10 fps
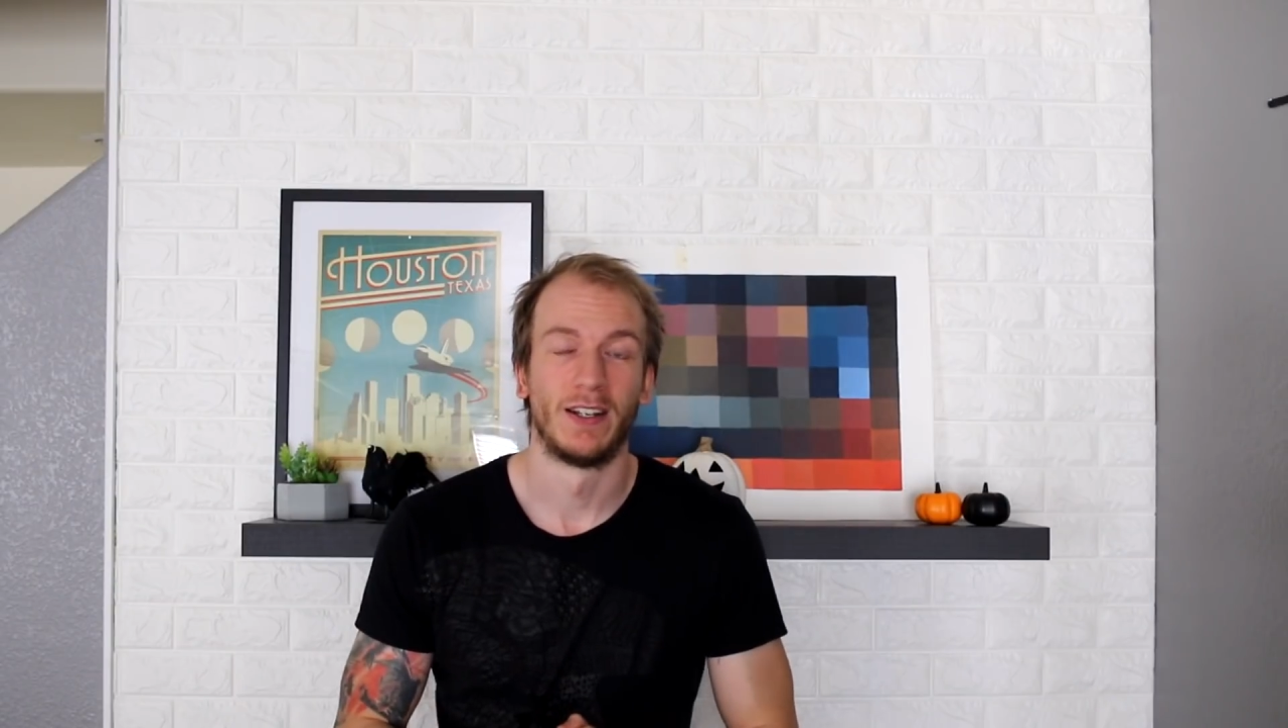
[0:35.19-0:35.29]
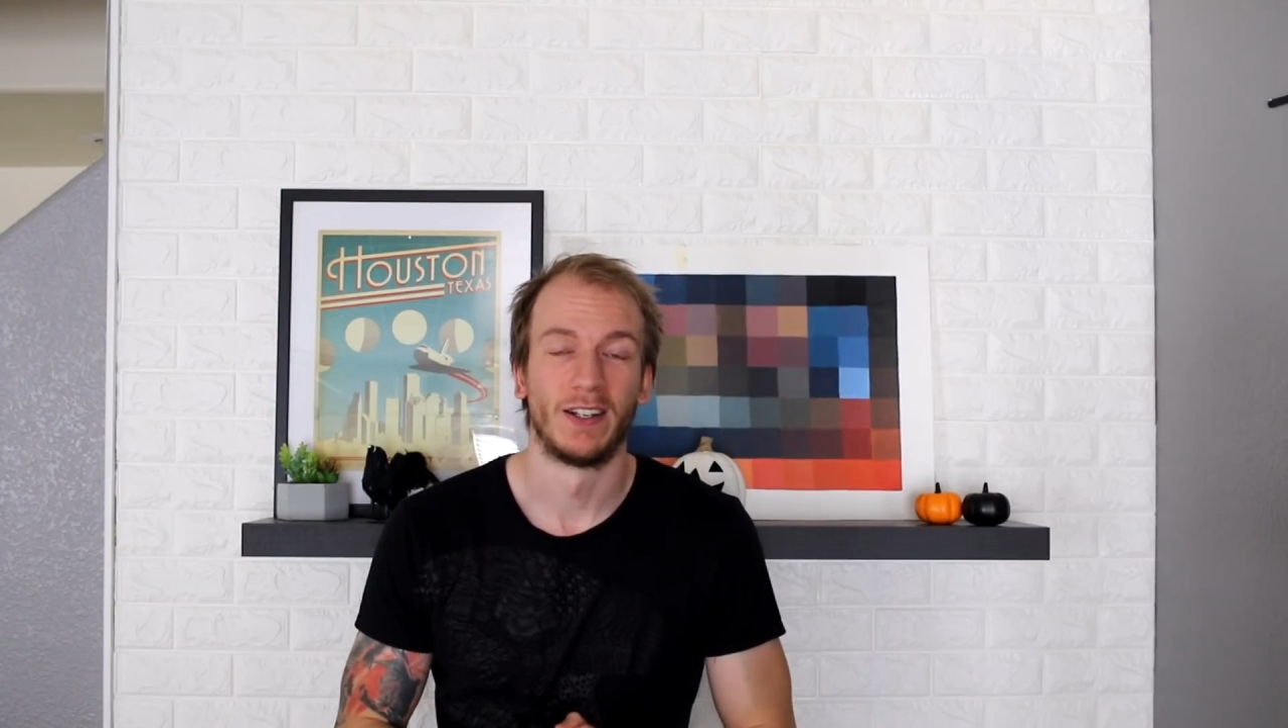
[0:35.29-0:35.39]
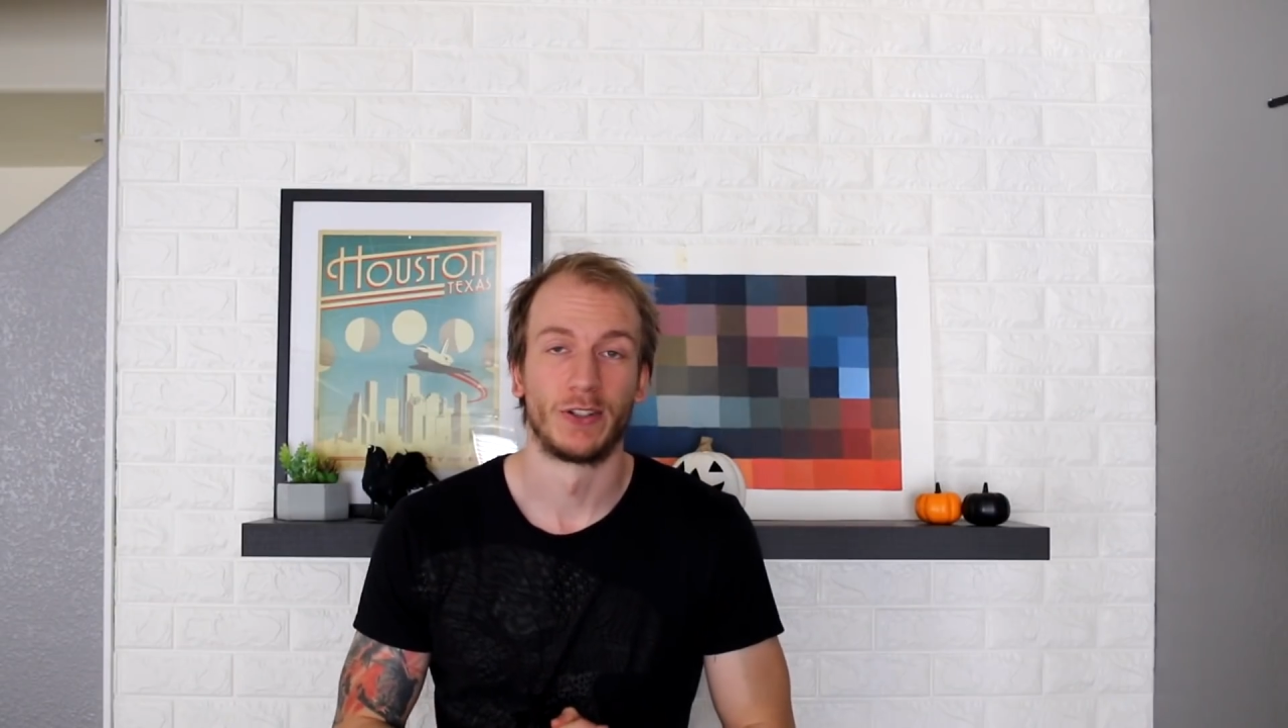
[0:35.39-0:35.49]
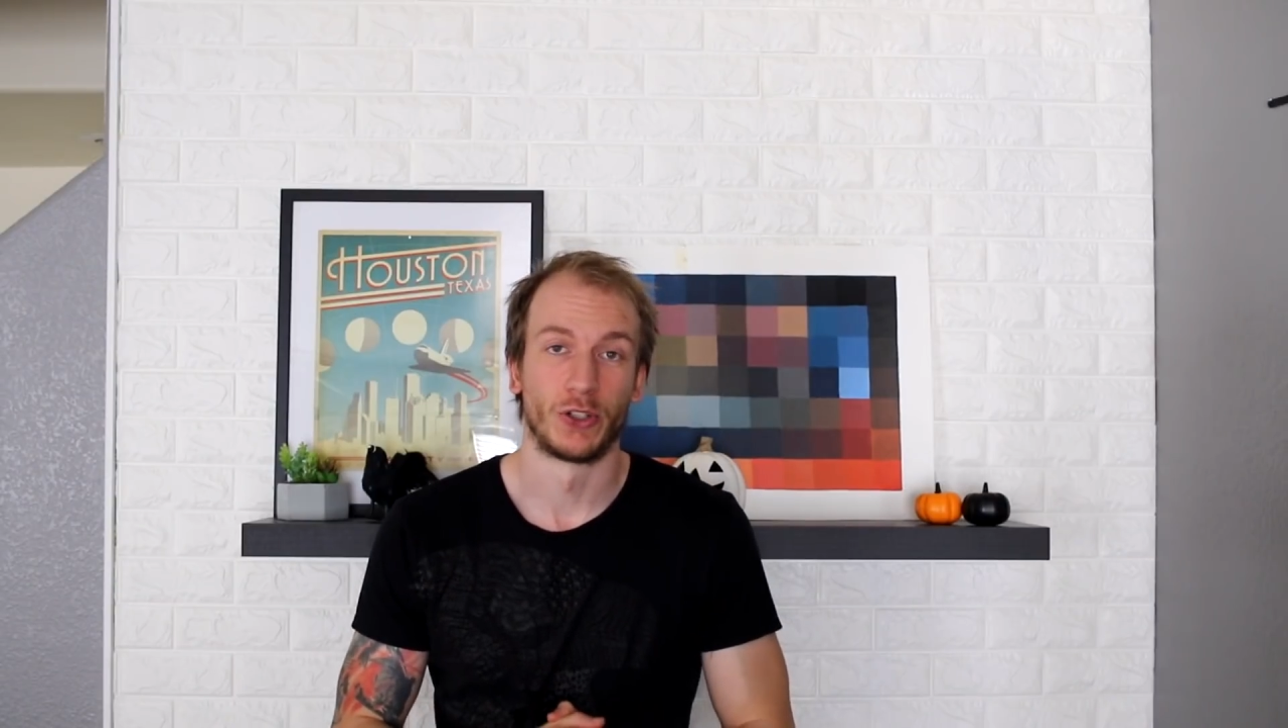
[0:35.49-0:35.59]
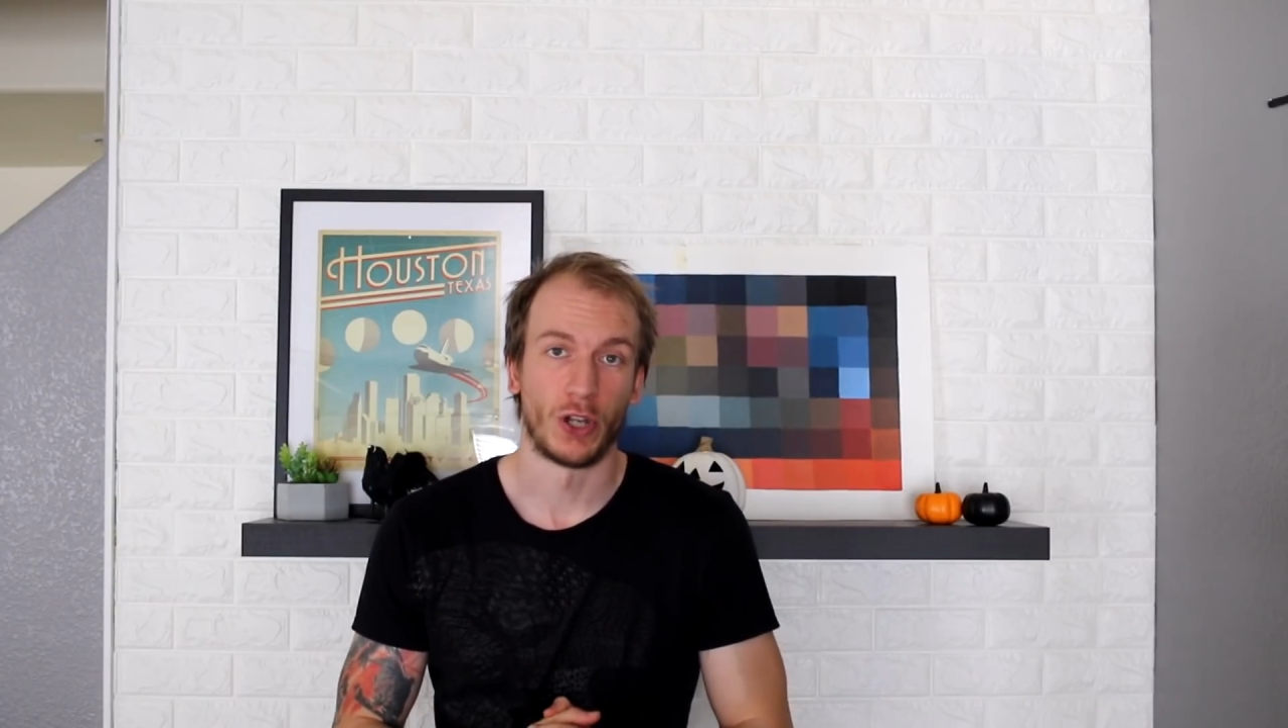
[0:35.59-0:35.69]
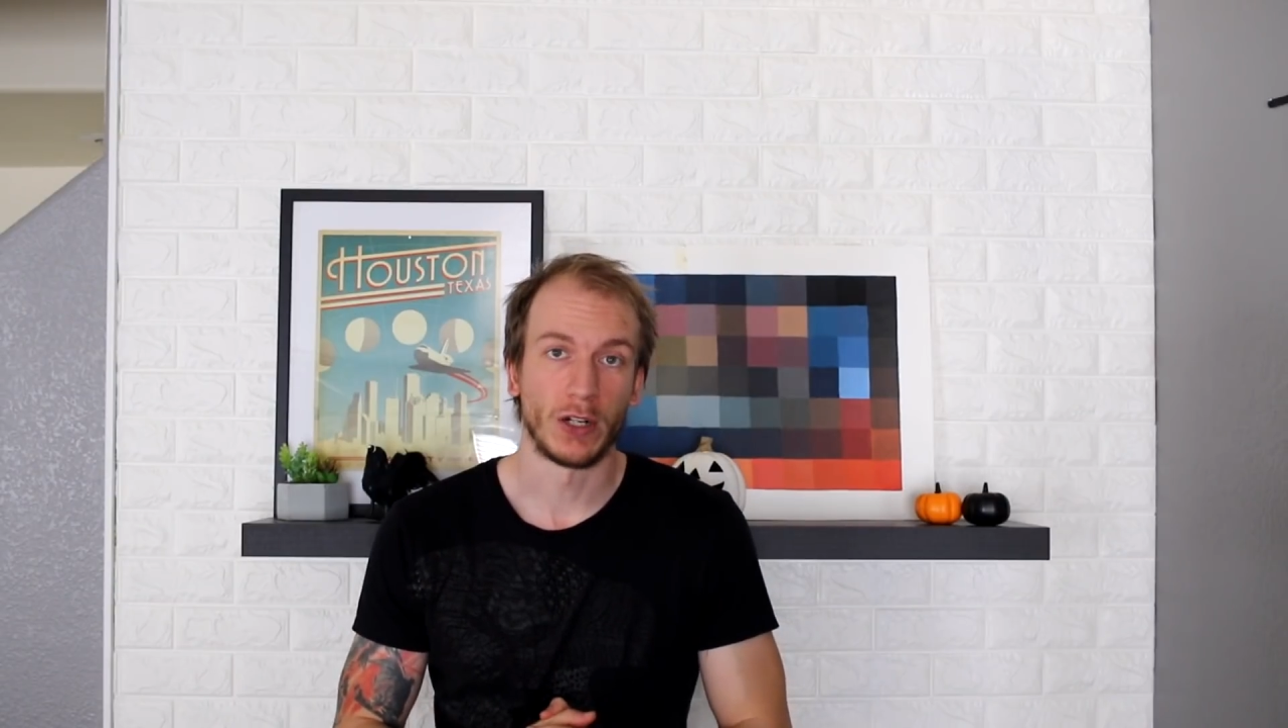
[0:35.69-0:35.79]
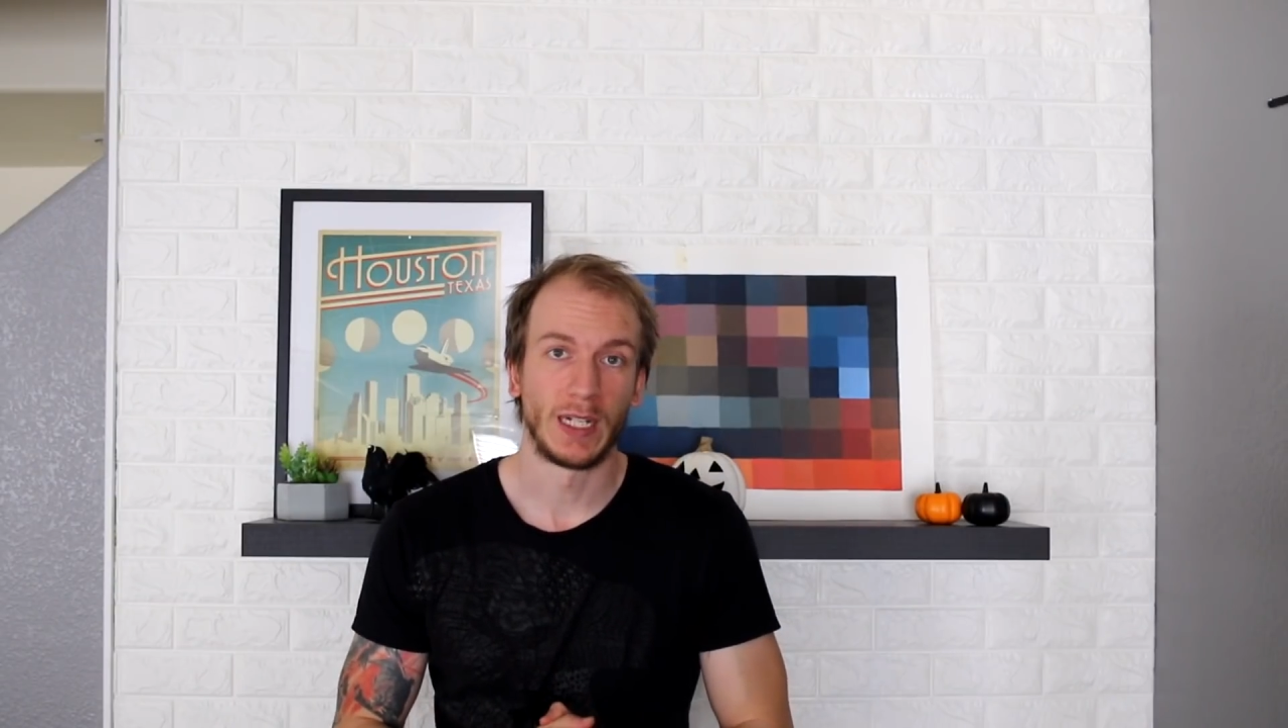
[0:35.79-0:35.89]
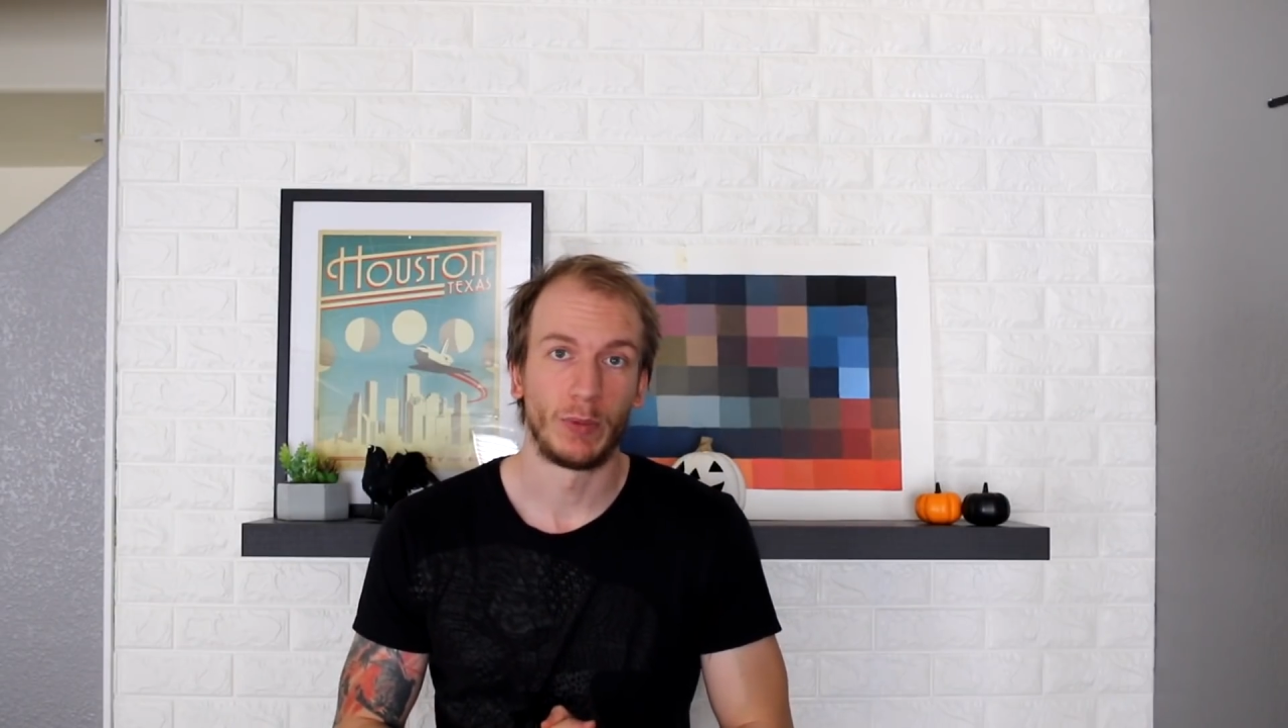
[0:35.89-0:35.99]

uh, the Shark